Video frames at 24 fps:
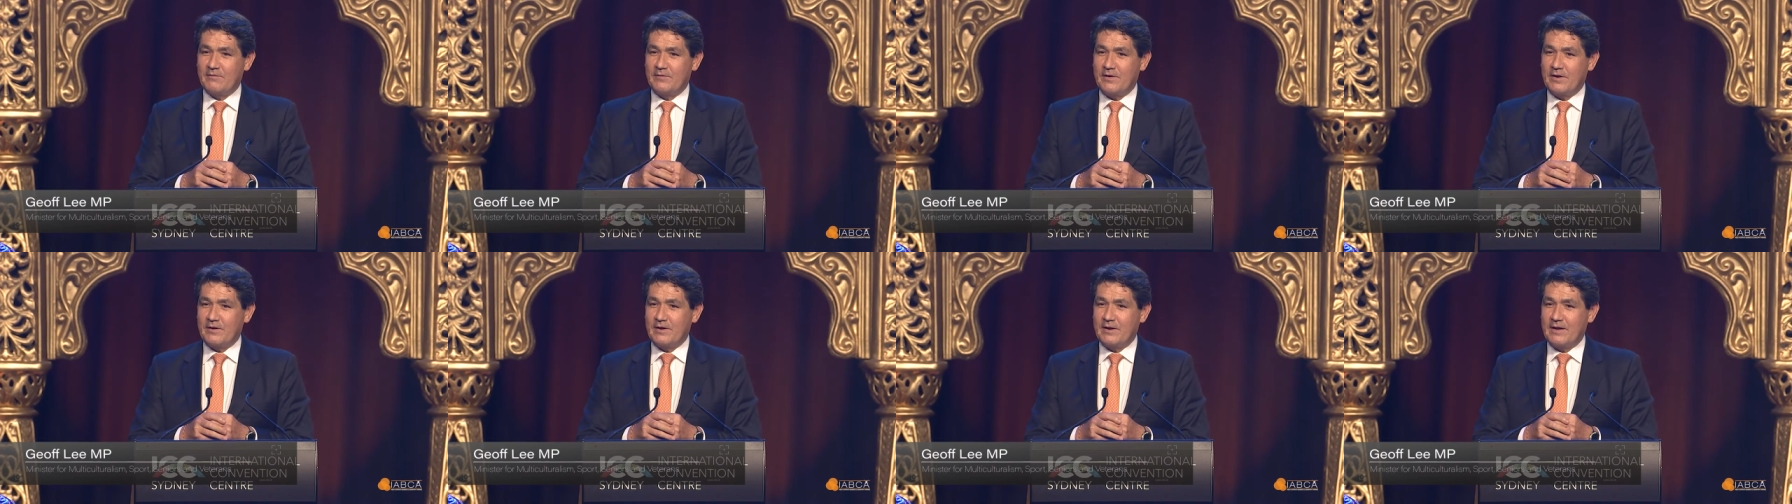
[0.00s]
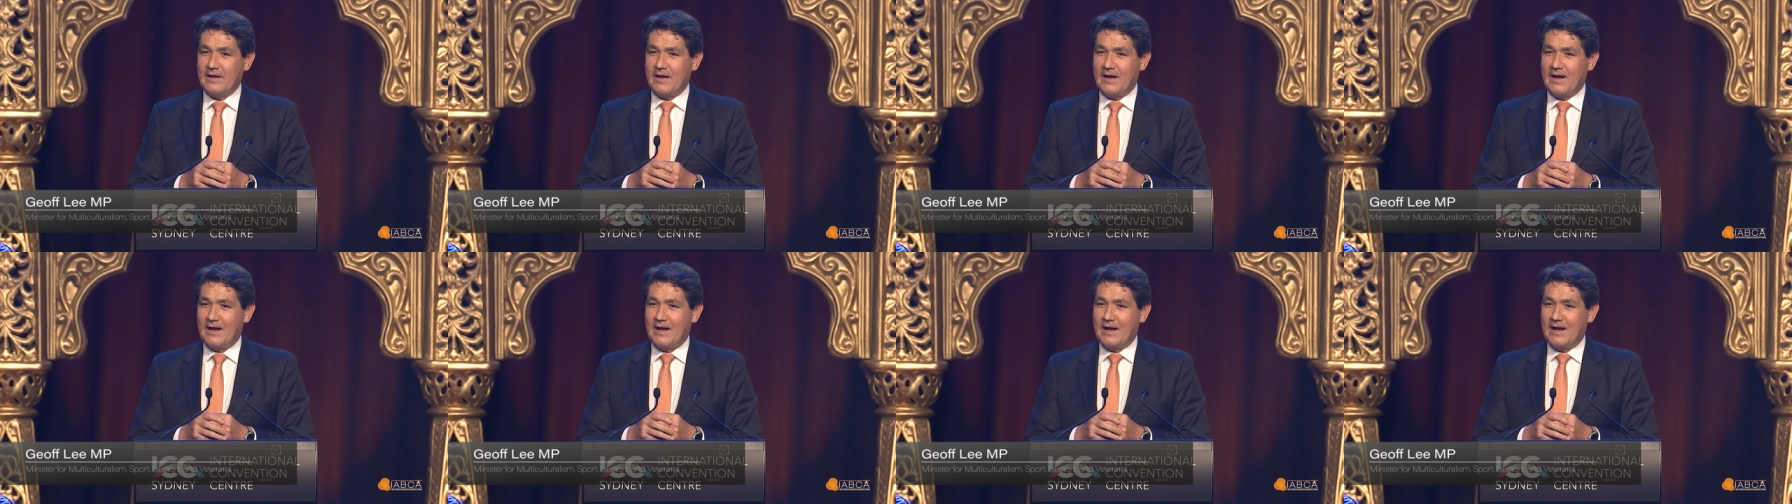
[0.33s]
very
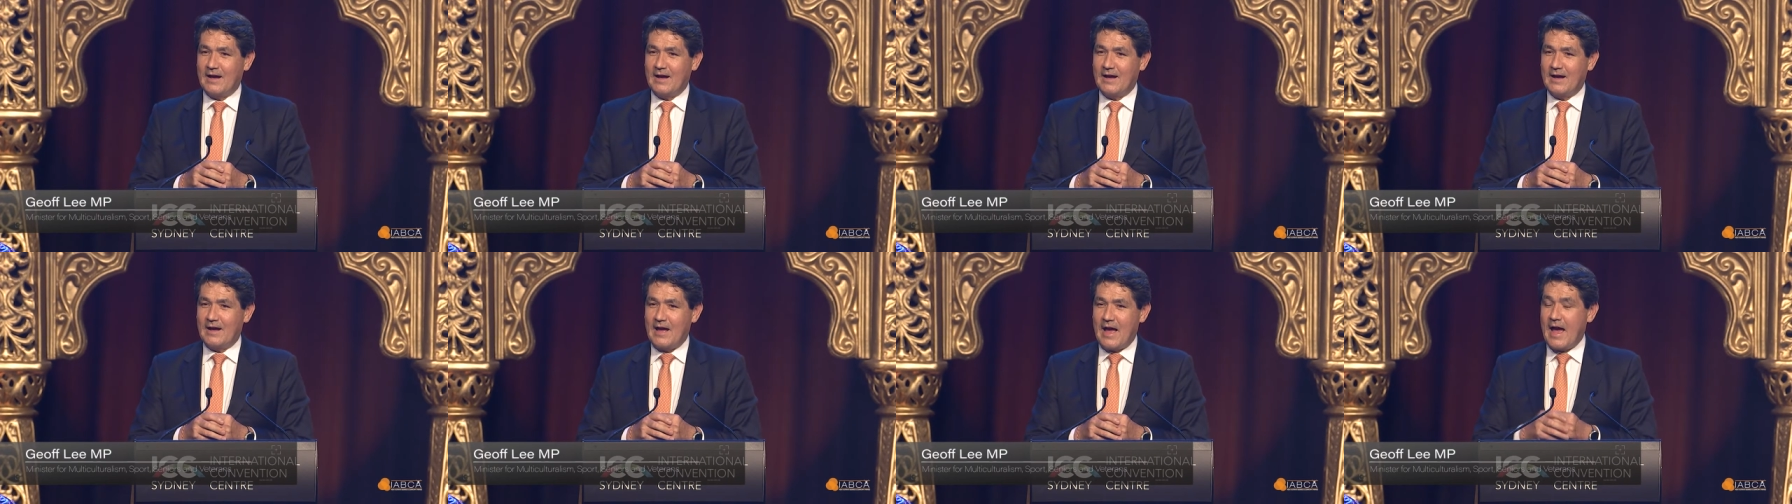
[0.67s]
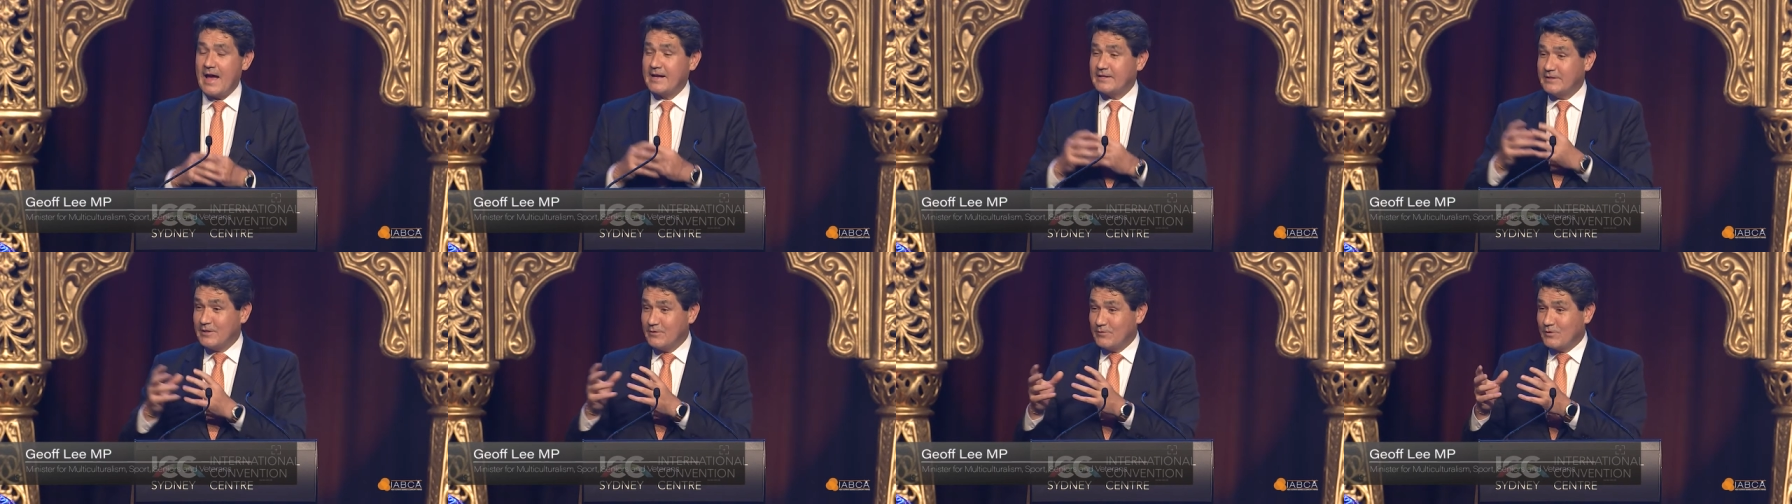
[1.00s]
uh,
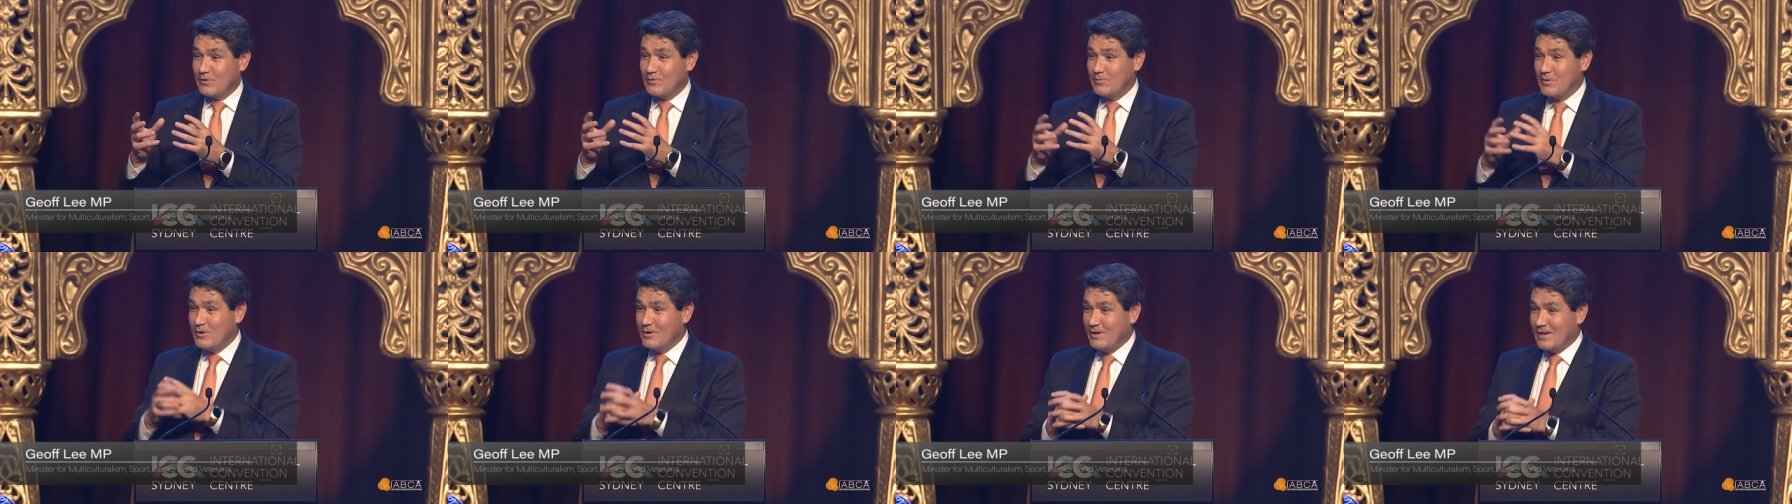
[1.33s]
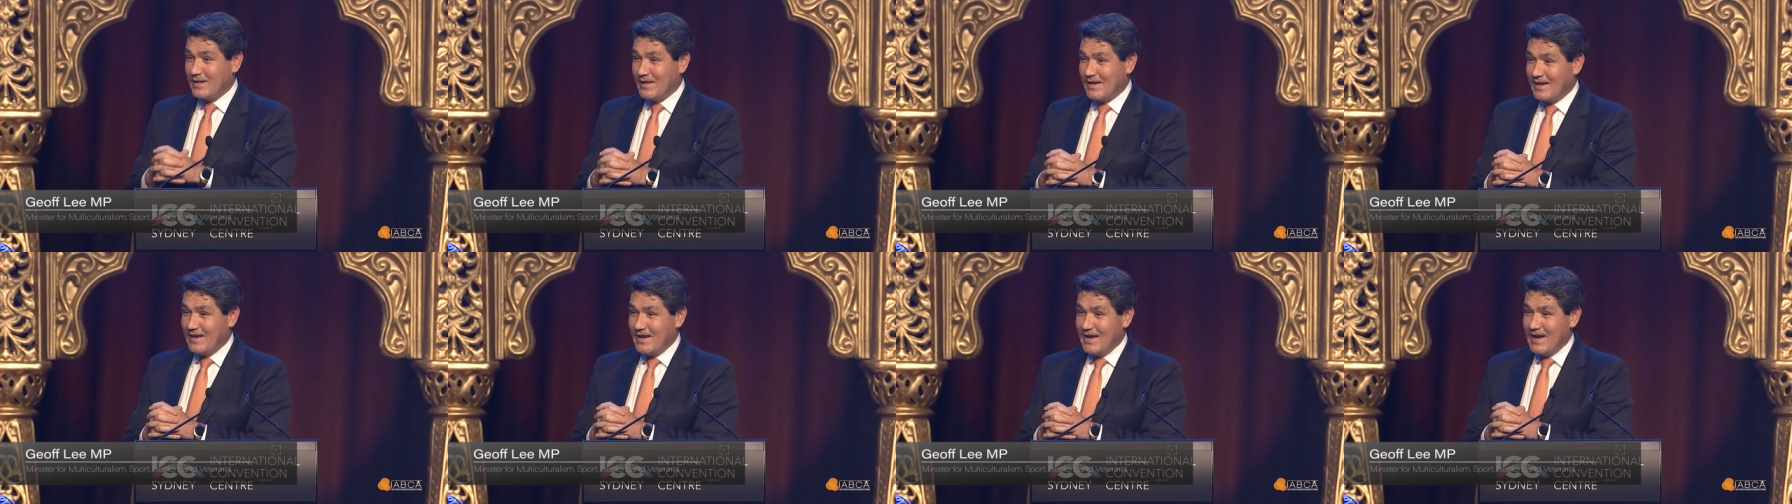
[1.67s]
active
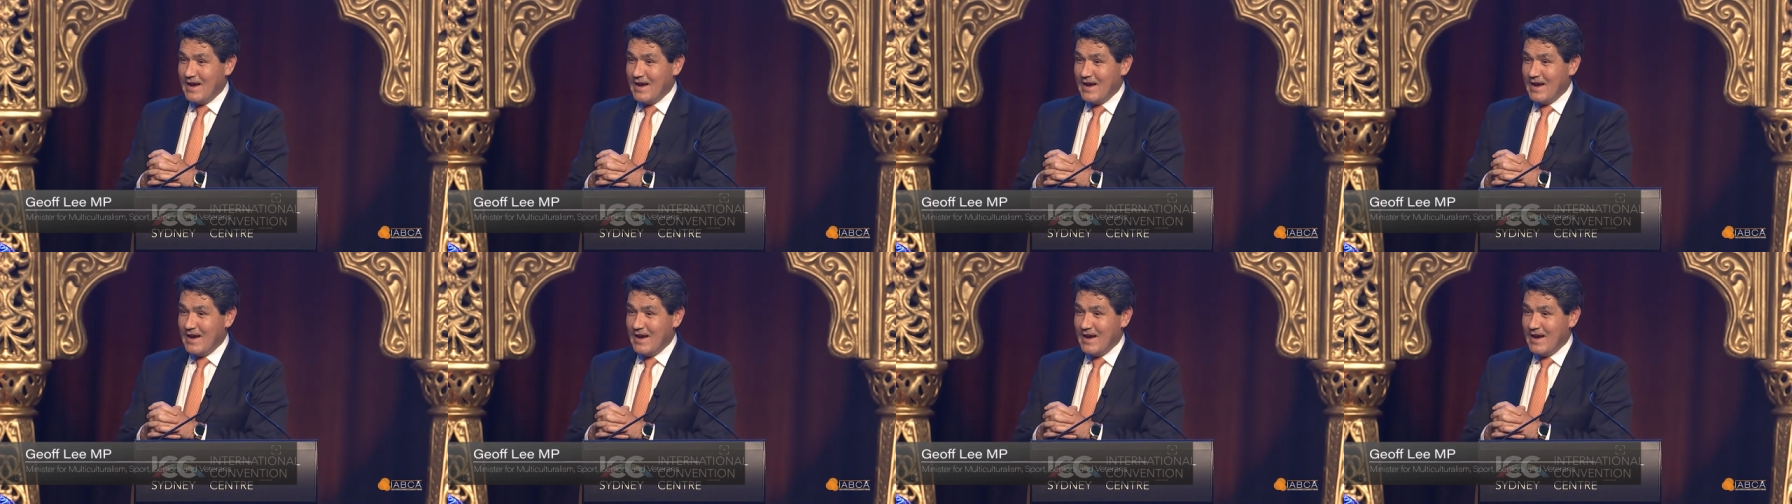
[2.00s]
community.